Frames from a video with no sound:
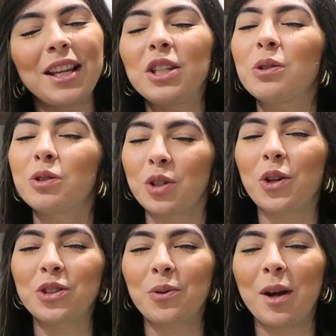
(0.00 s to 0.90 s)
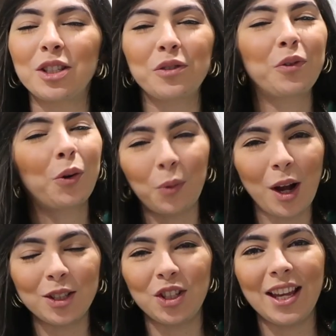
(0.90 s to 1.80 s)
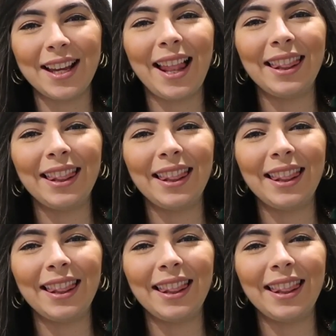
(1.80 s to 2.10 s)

Thank you so much for watching.